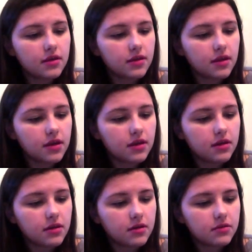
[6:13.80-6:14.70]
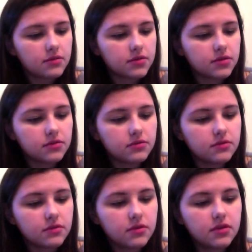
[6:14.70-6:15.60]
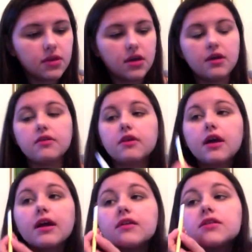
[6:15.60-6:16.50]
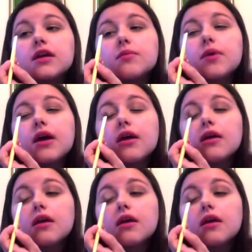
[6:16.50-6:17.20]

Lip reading: Then do the other eye same way.